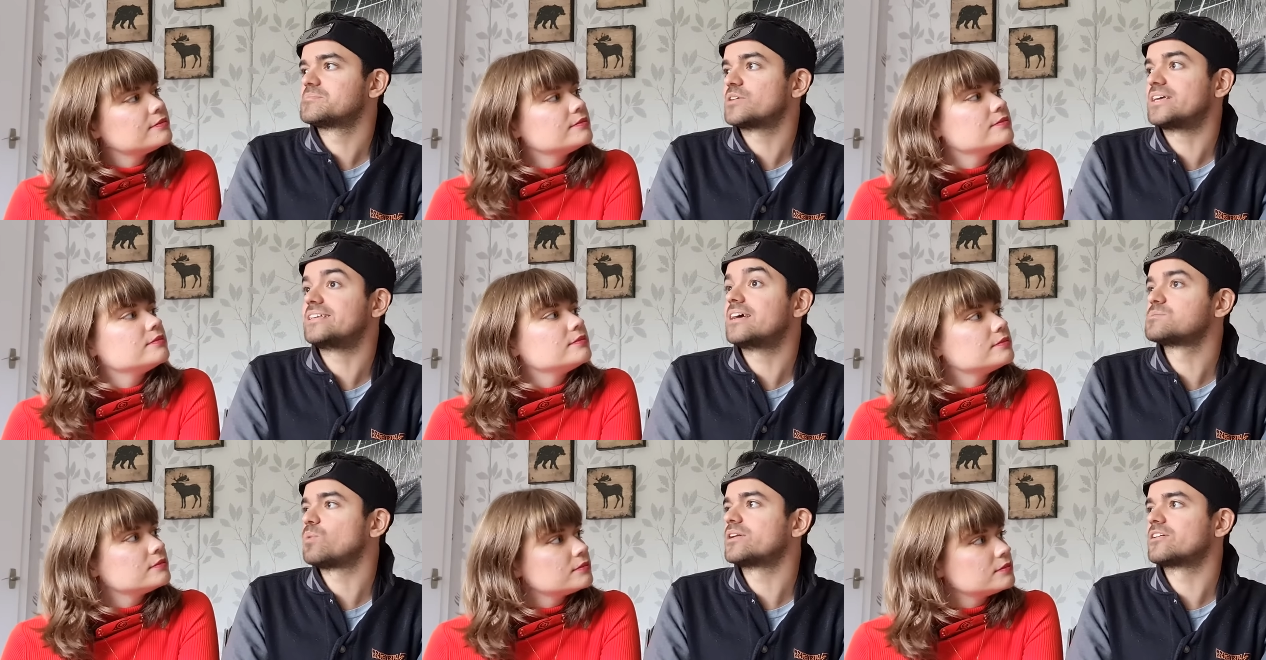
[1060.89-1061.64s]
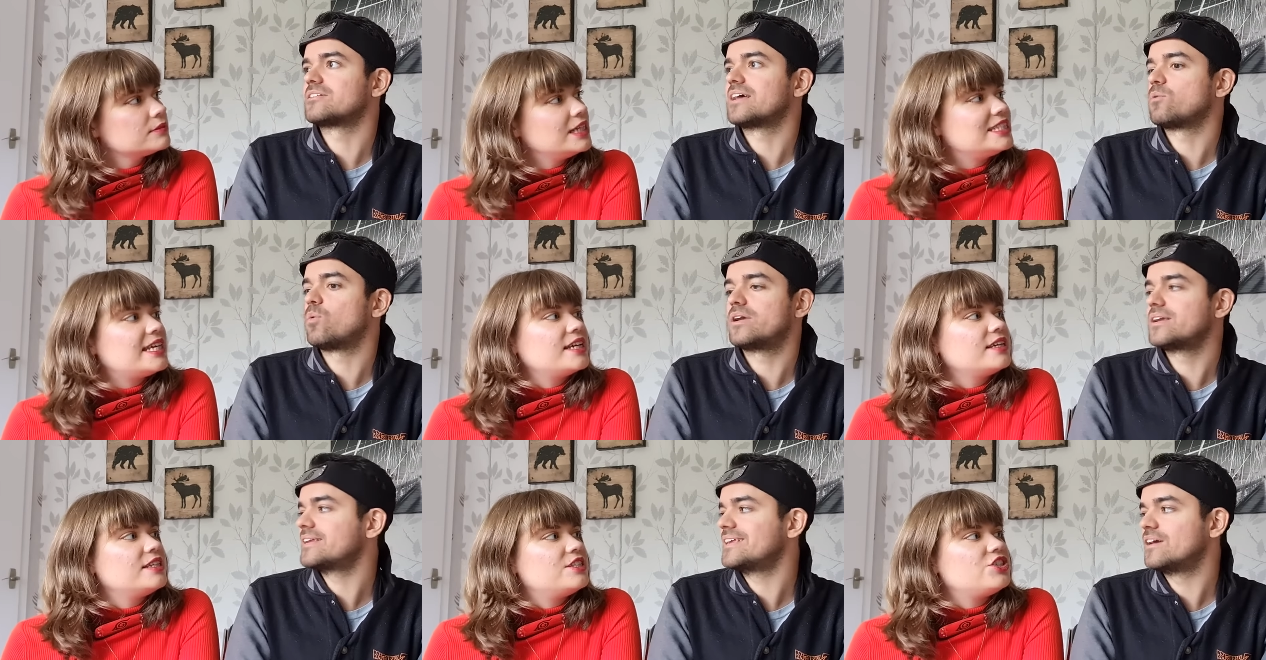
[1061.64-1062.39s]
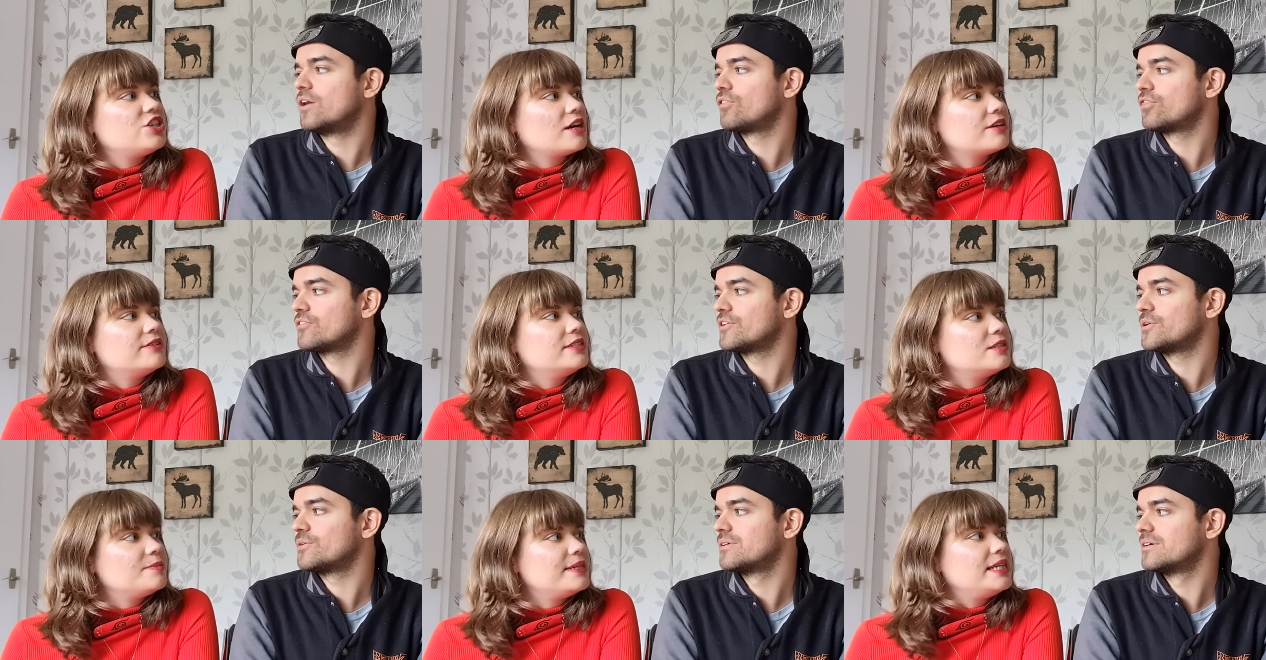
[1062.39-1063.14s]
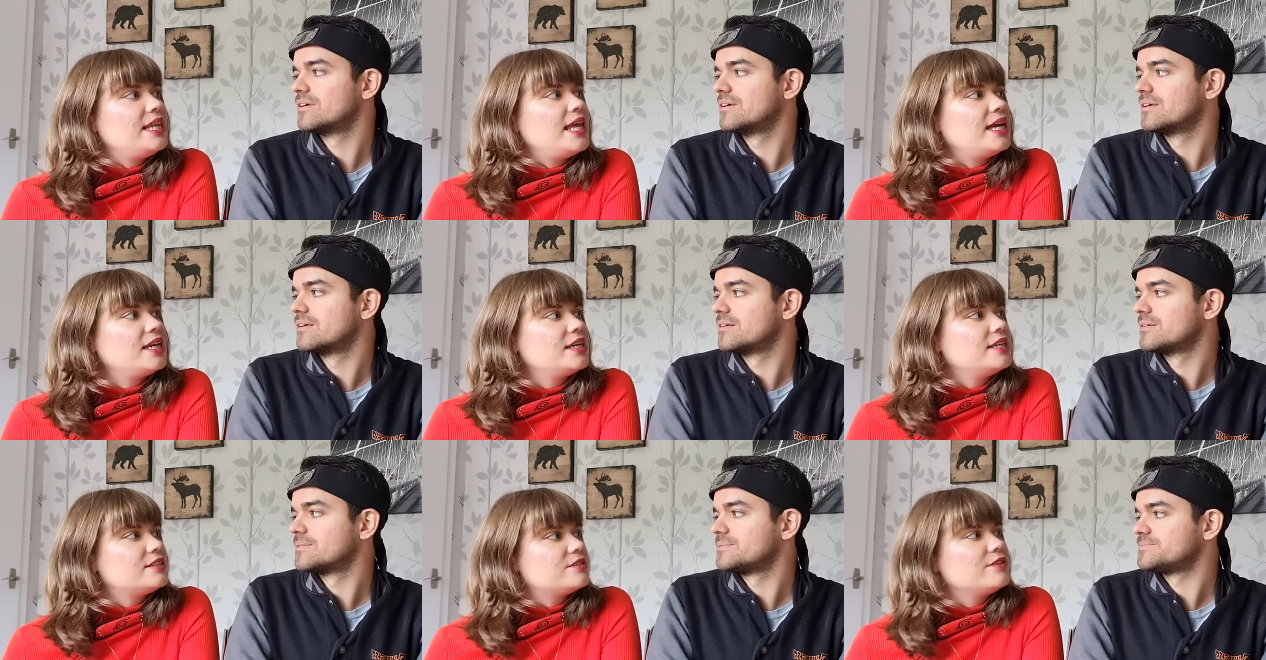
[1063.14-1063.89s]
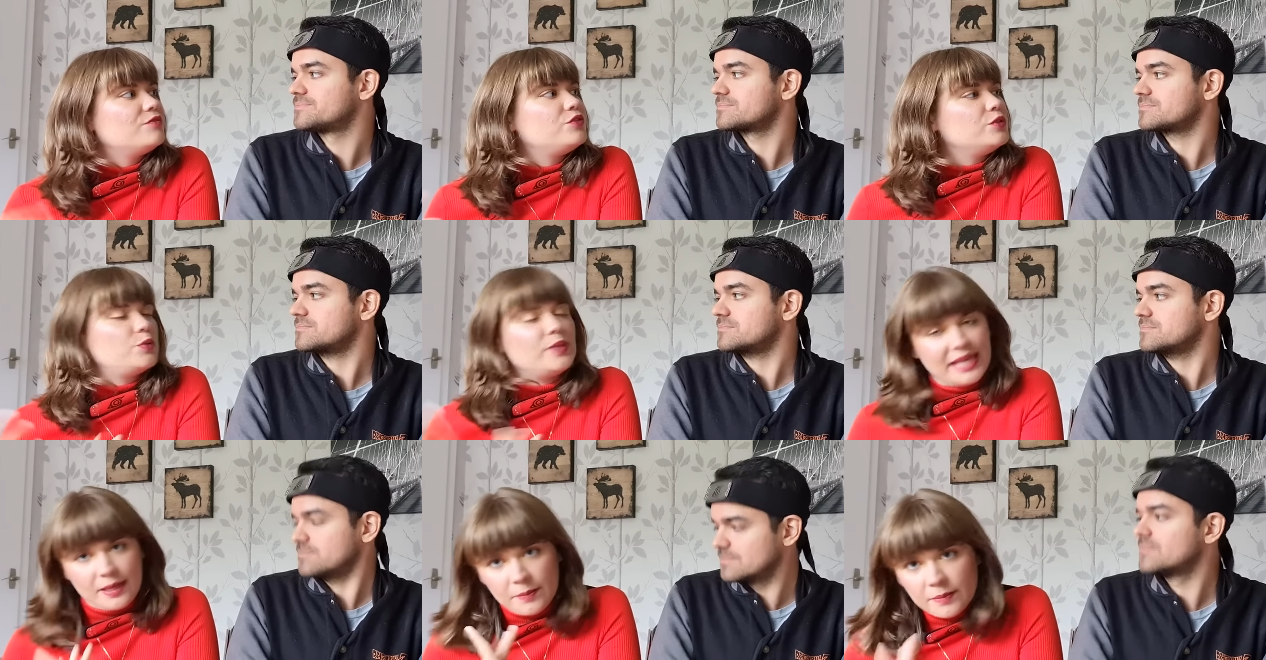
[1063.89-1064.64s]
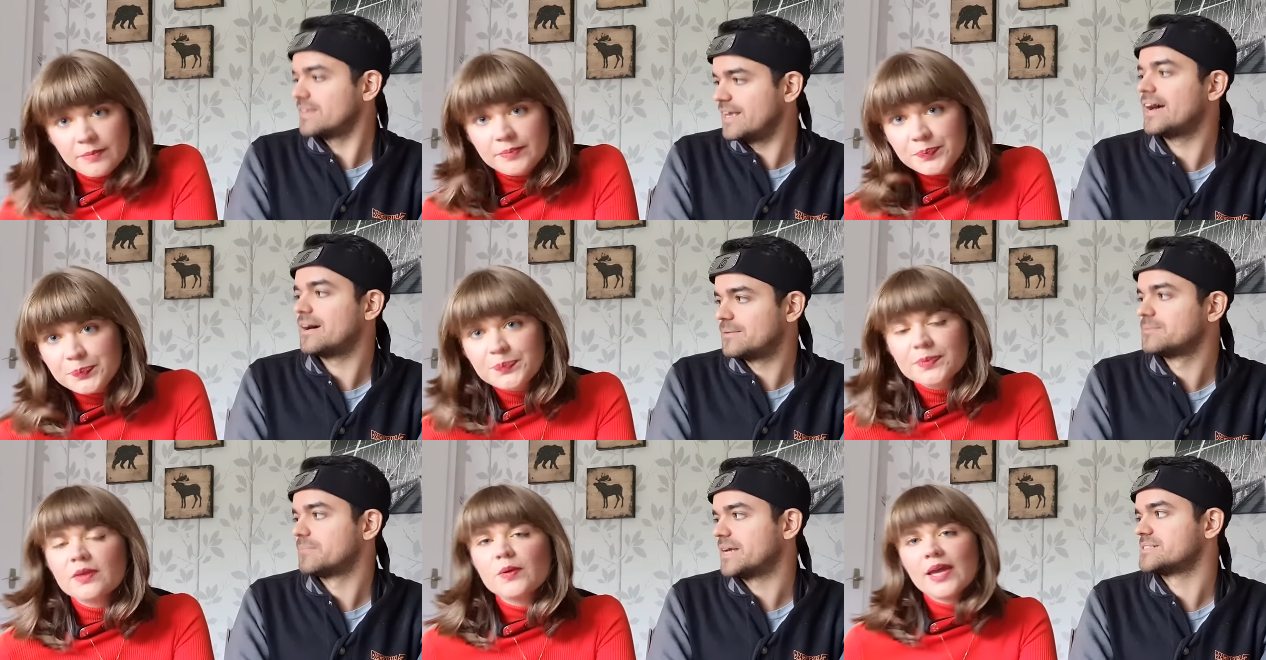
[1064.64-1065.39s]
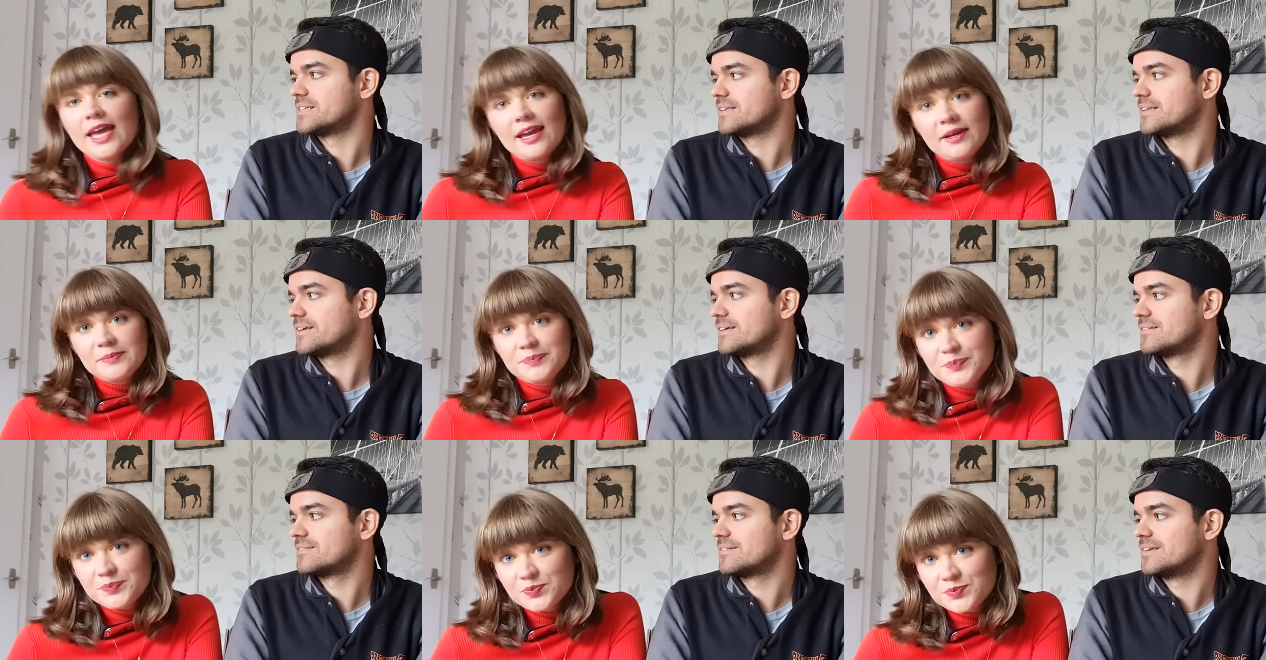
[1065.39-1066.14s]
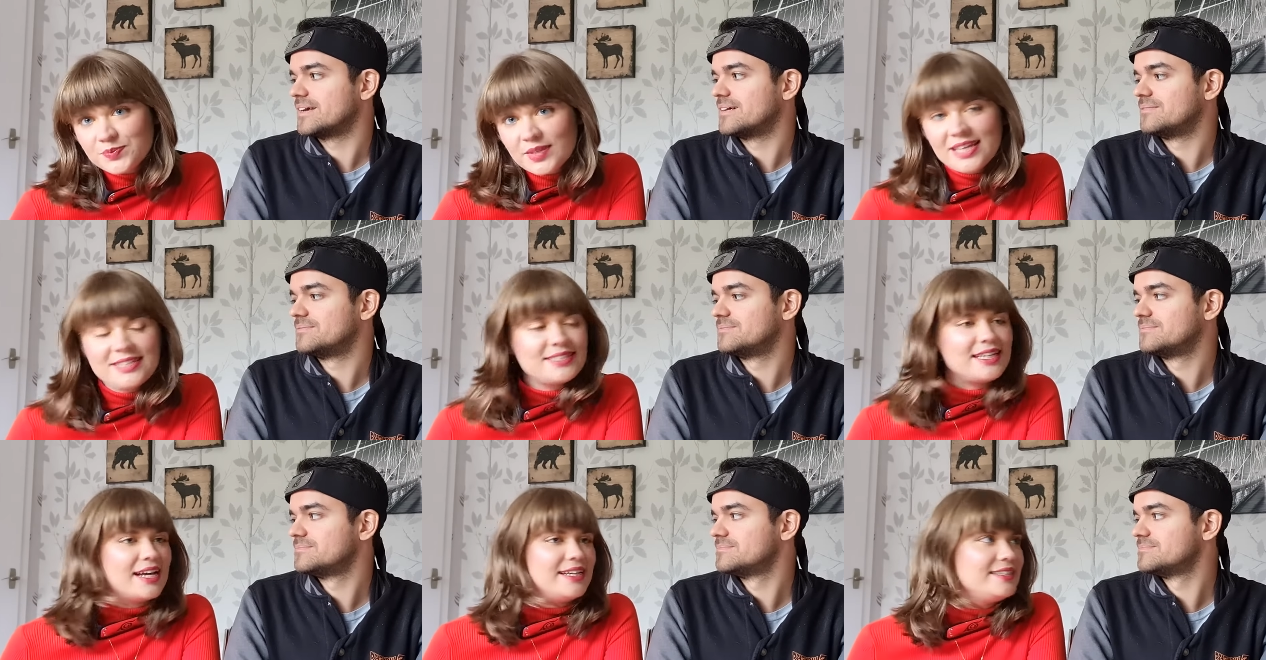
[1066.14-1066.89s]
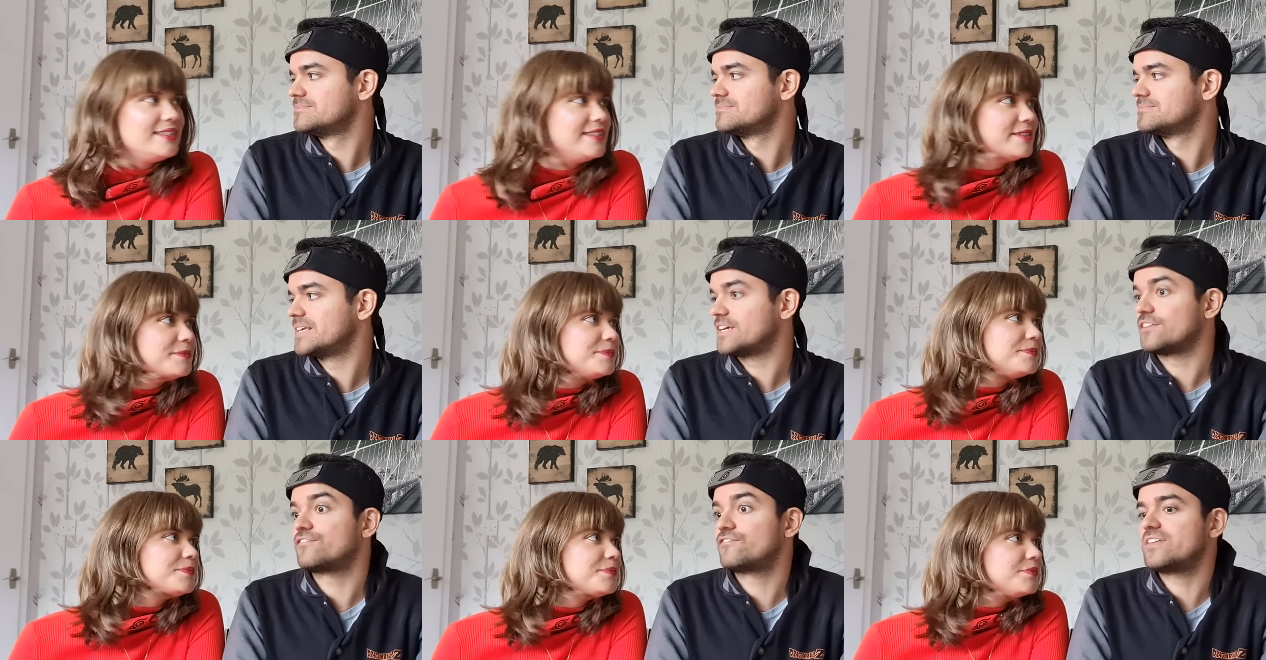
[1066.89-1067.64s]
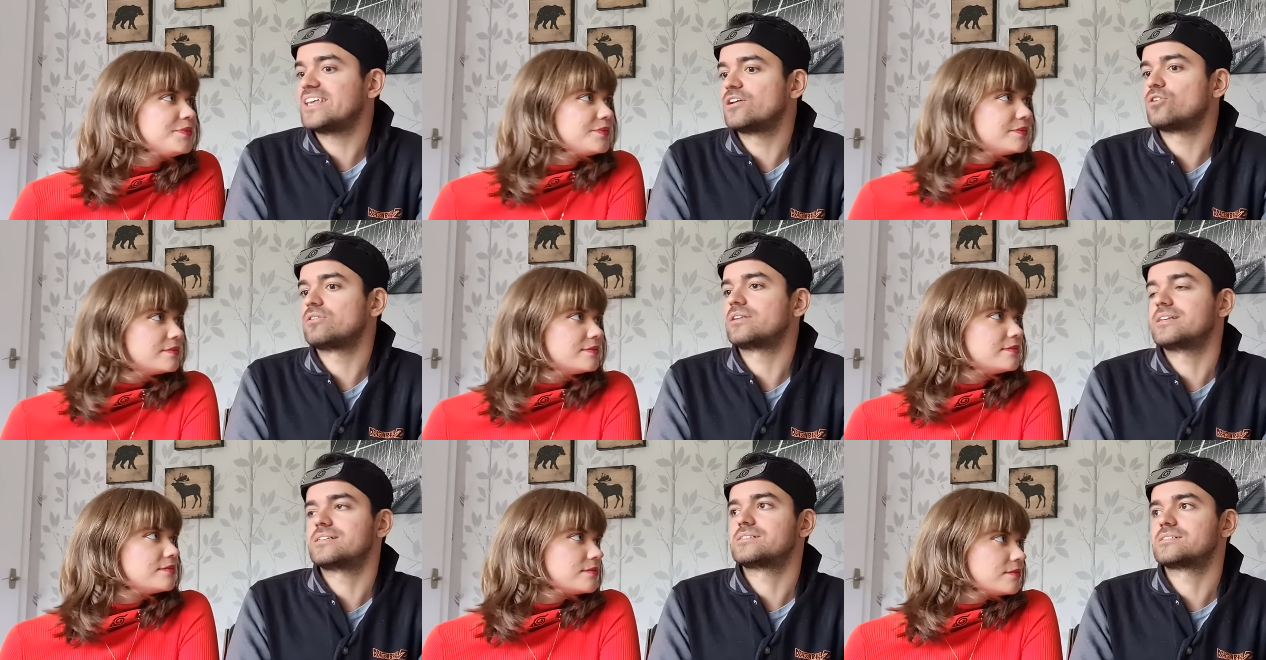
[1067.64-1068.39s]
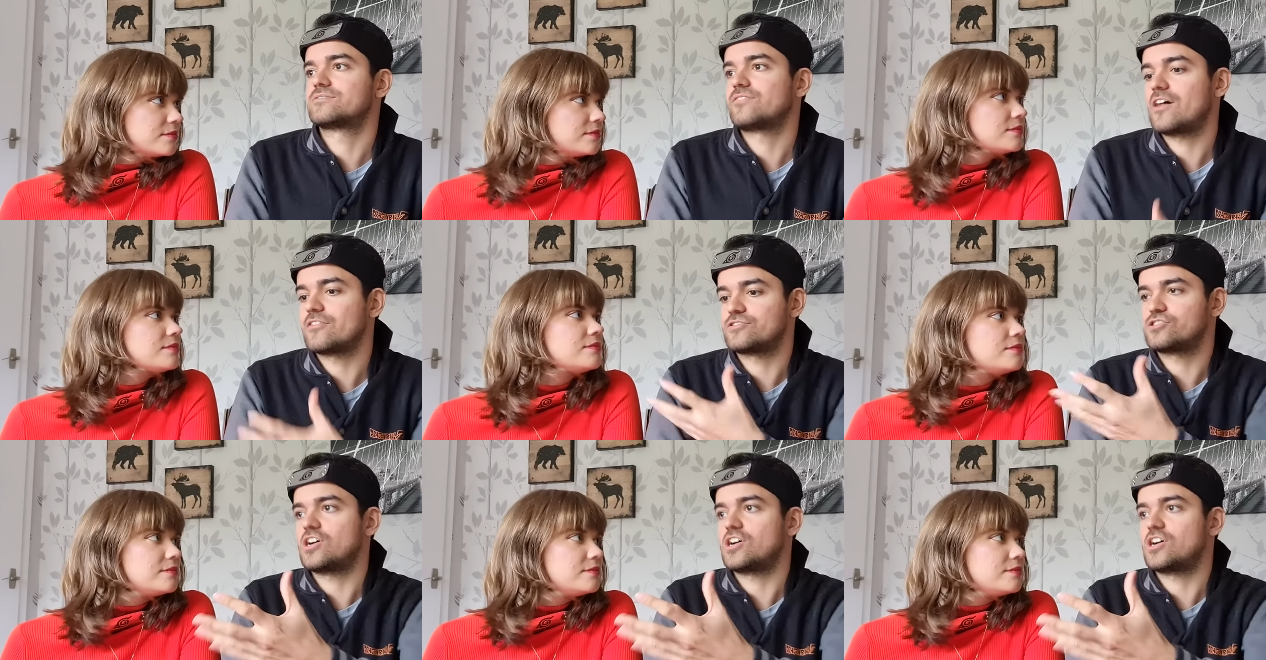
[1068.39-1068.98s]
Speaker 1: so he does wonder, like, it's what like did he go through? a
Speaker 2: bit like it's infused with him. Yeah, basically. Okay. Yeah. That's nice.
Speaker 1: He could feel his father's